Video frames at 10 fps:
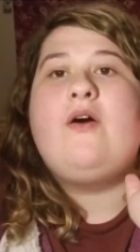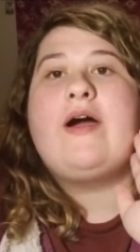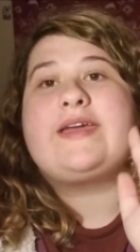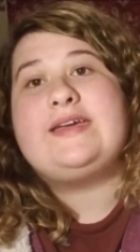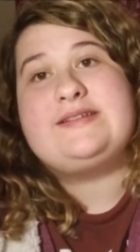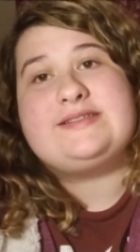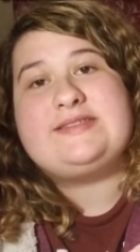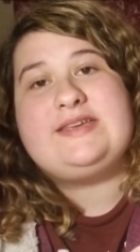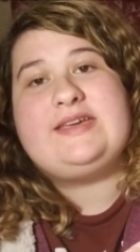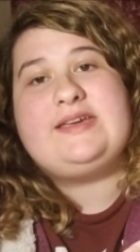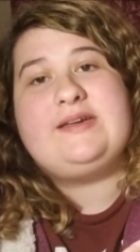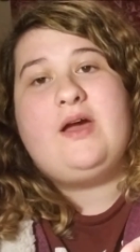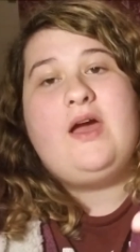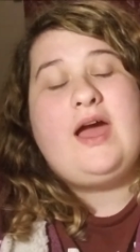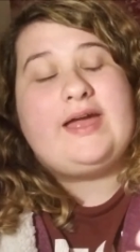I can't see,
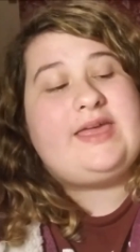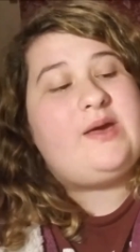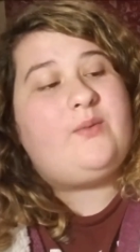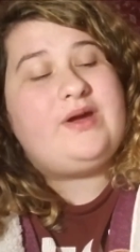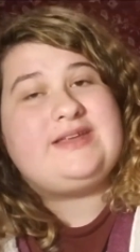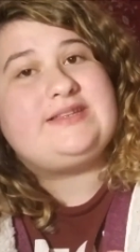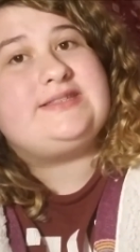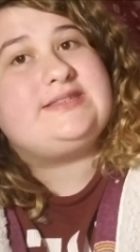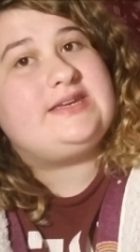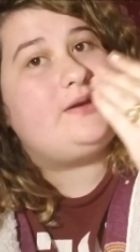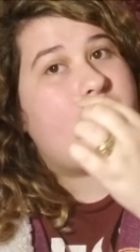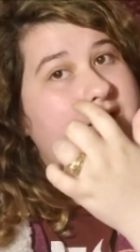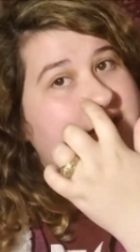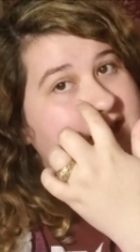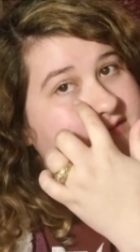I can't wait to see
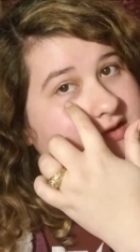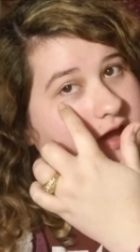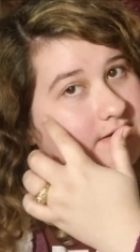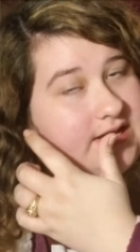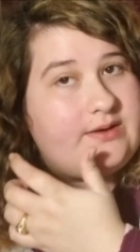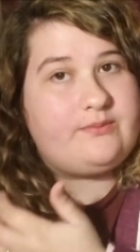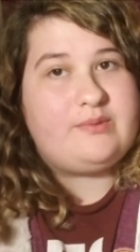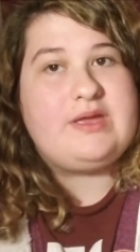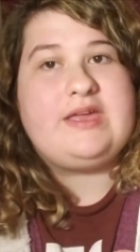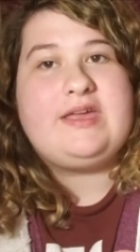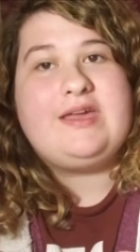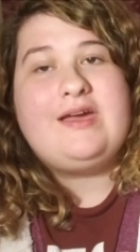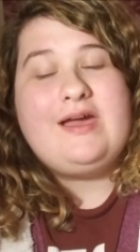what kind of content we